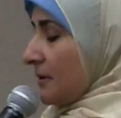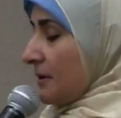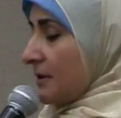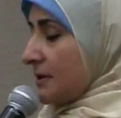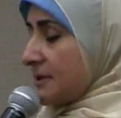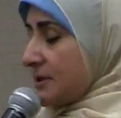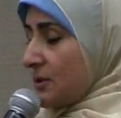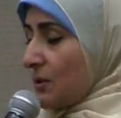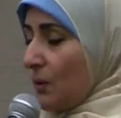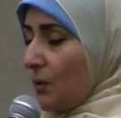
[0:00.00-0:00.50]

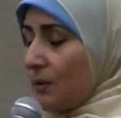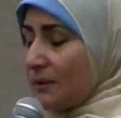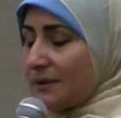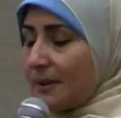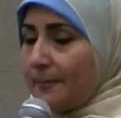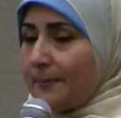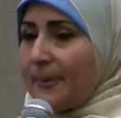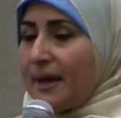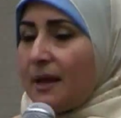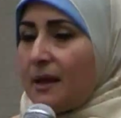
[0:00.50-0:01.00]
It's called
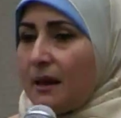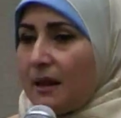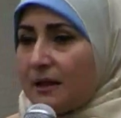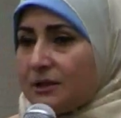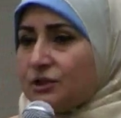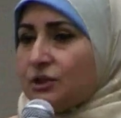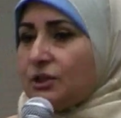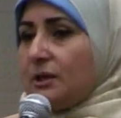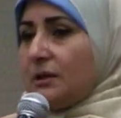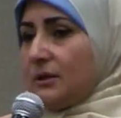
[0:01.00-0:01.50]

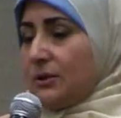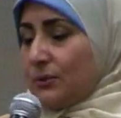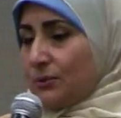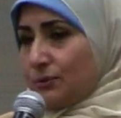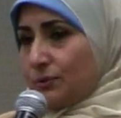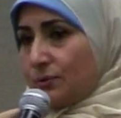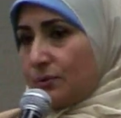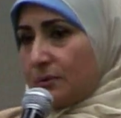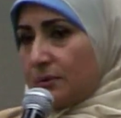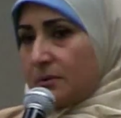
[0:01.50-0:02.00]
biological
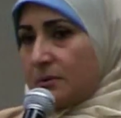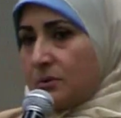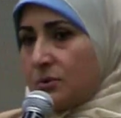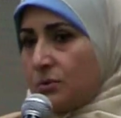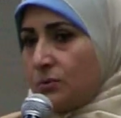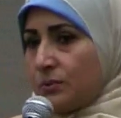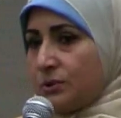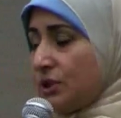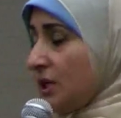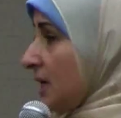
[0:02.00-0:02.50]
control,
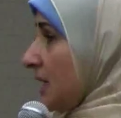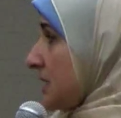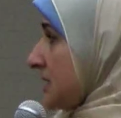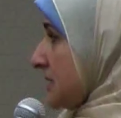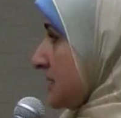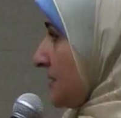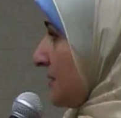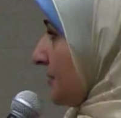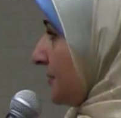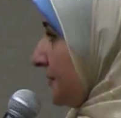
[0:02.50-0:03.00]
which has
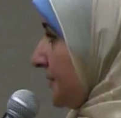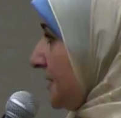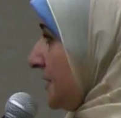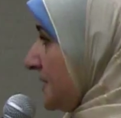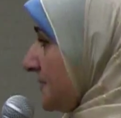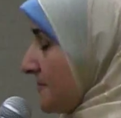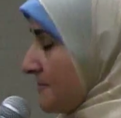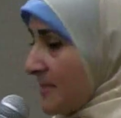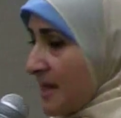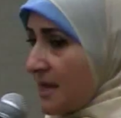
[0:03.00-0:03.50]

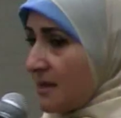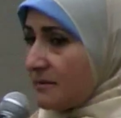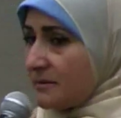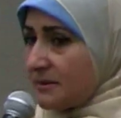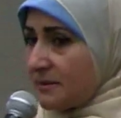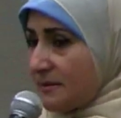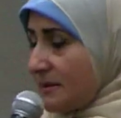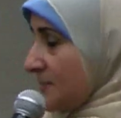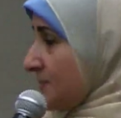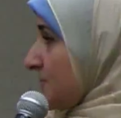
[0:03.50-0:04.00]
3 main
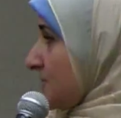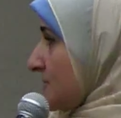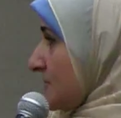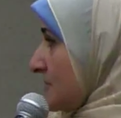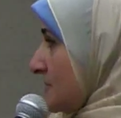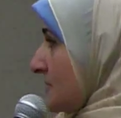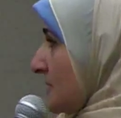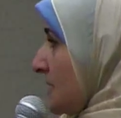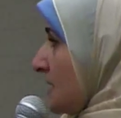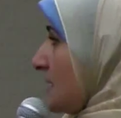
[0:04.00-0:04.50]

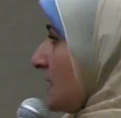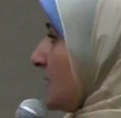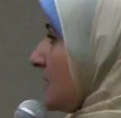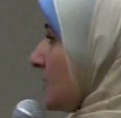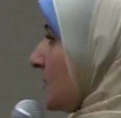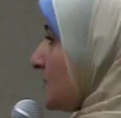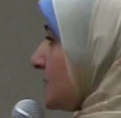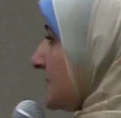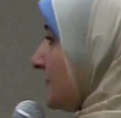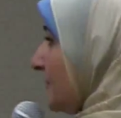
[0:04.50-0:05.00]
steps.
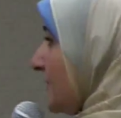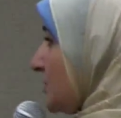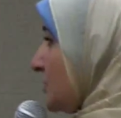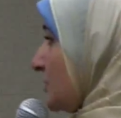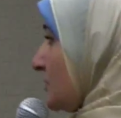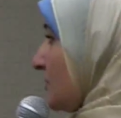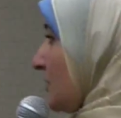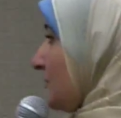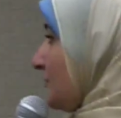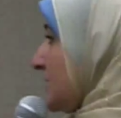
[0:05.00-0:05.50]

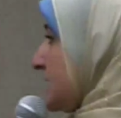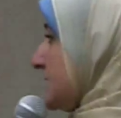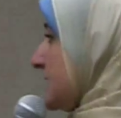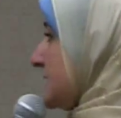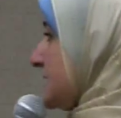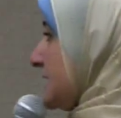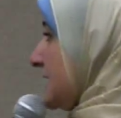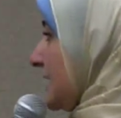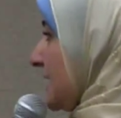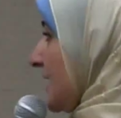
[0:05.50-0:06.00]
Conservation of
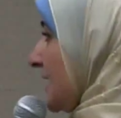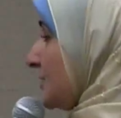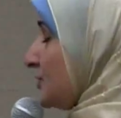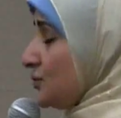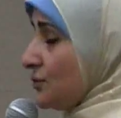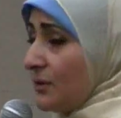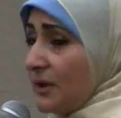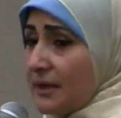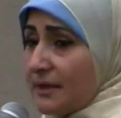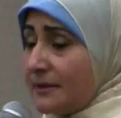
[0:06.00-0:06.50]
existing
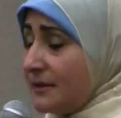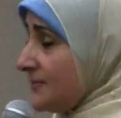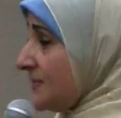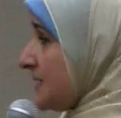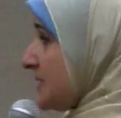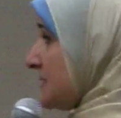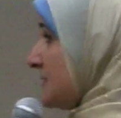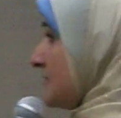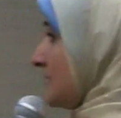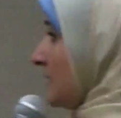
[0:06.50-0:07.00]
natural
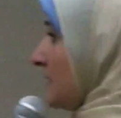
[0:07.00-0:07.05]
enemies,